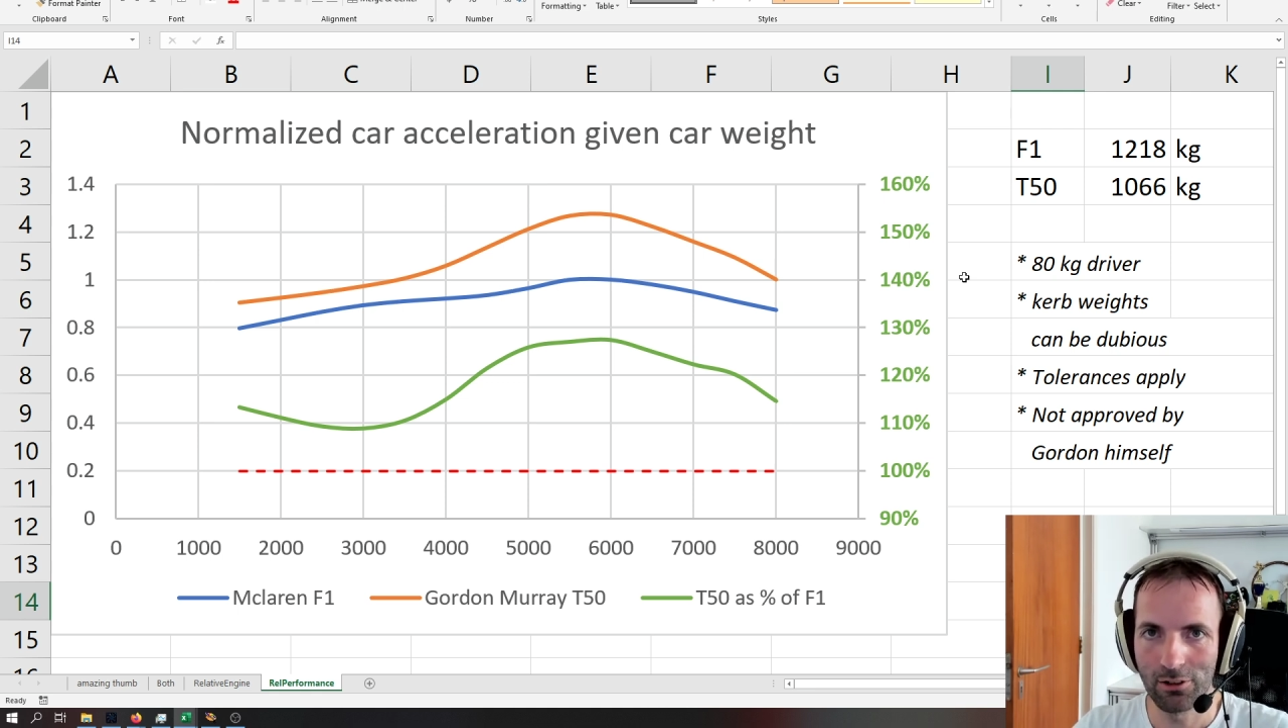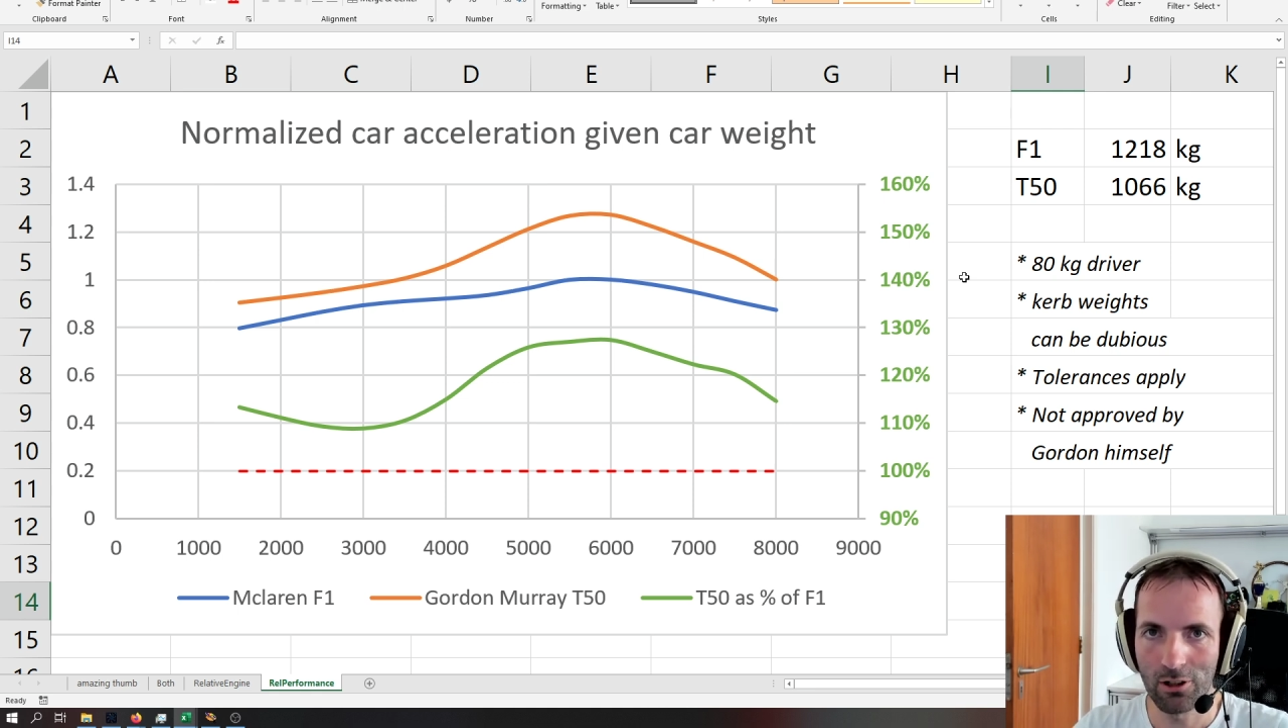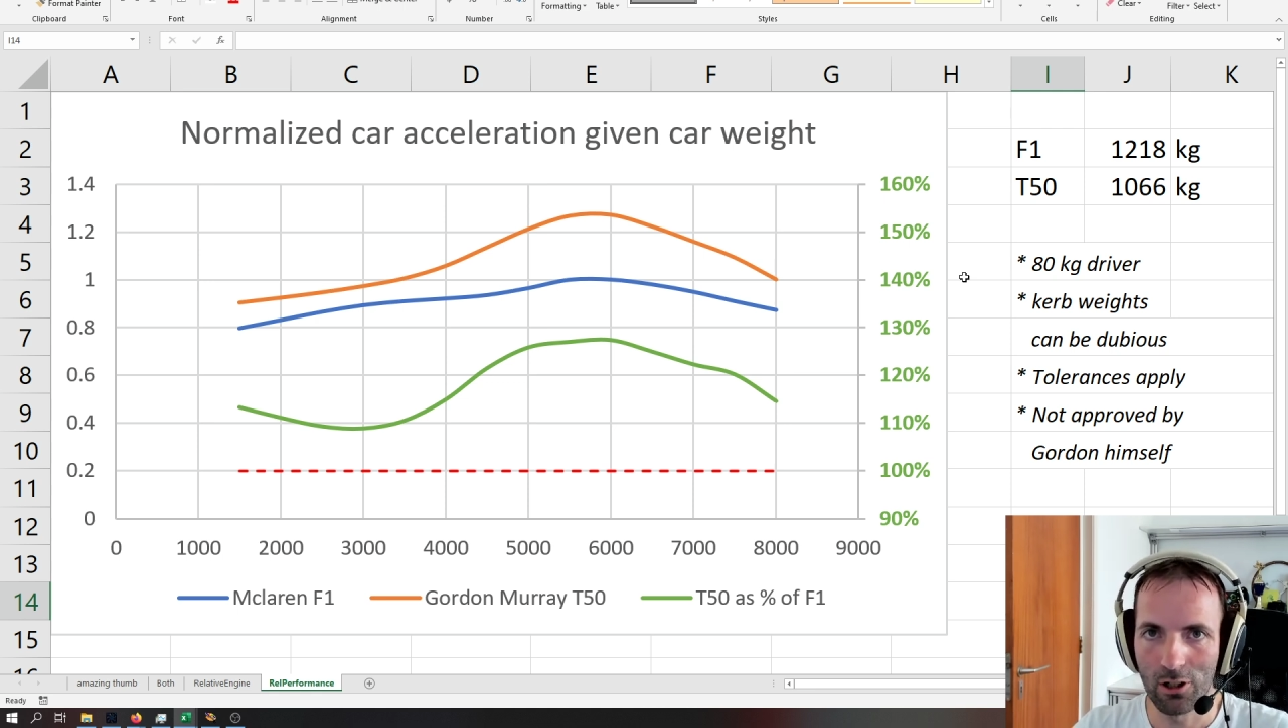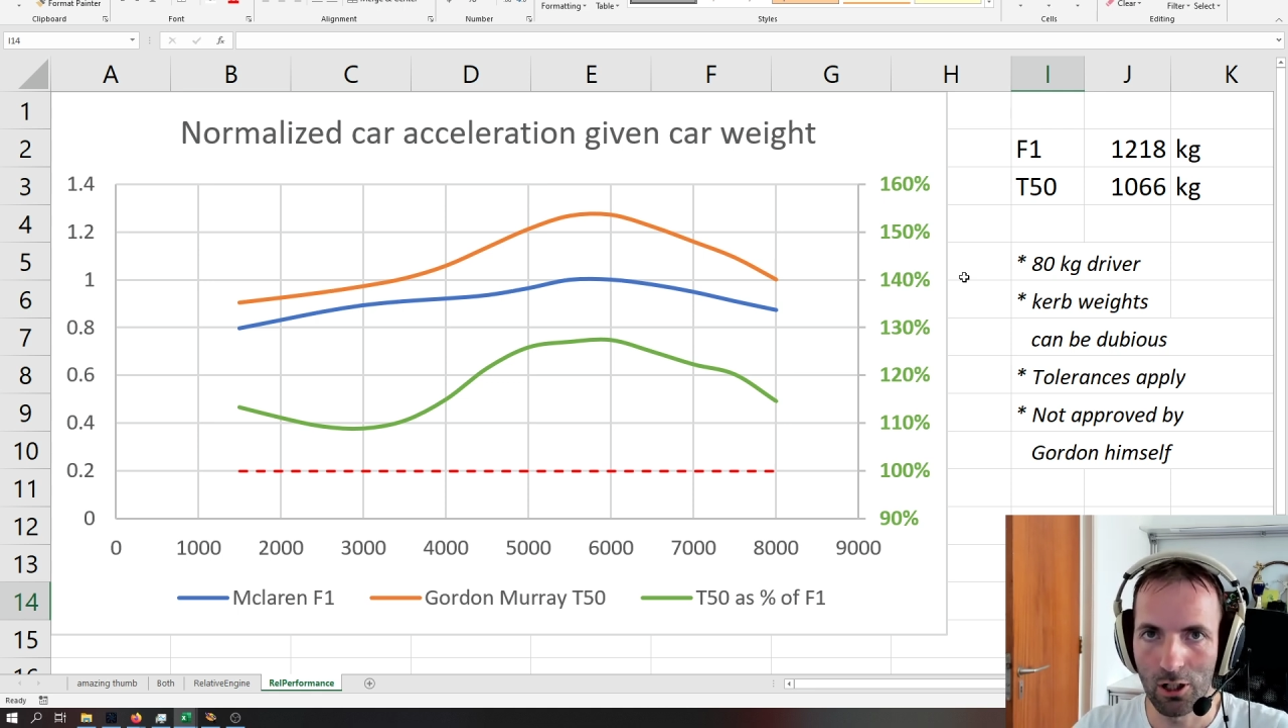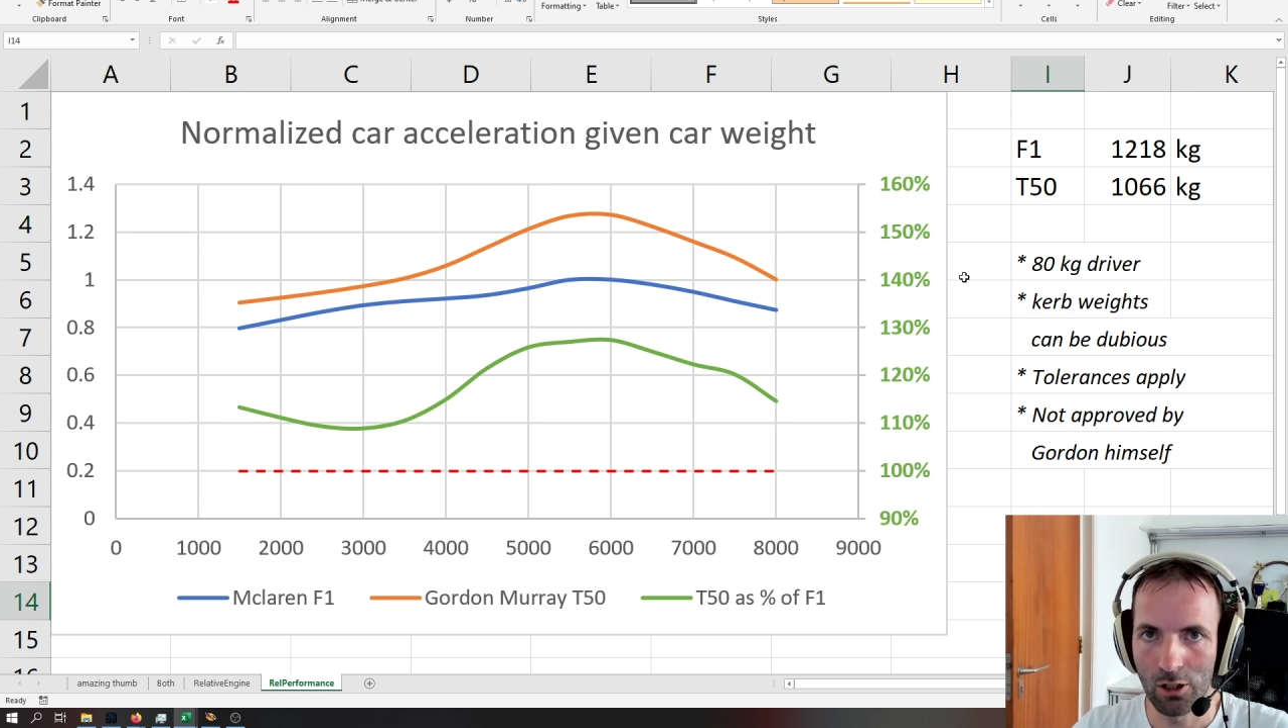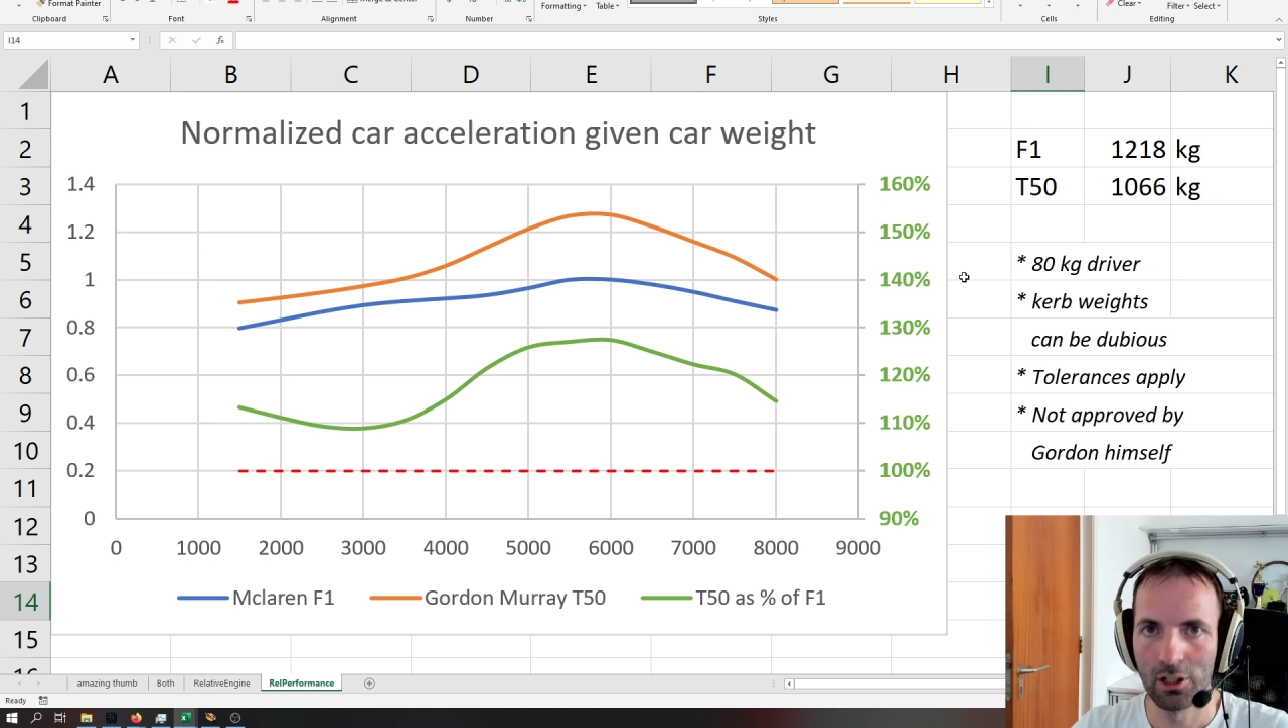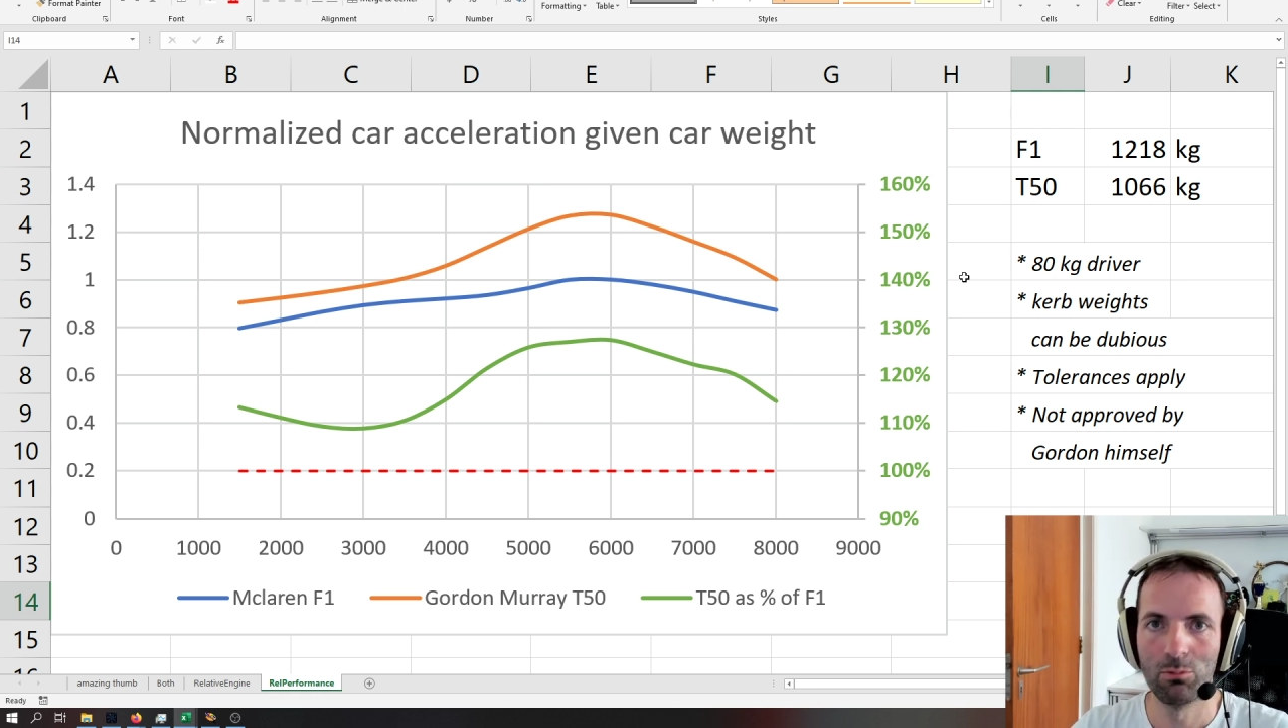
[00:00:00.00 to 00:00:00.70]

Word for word: the car and the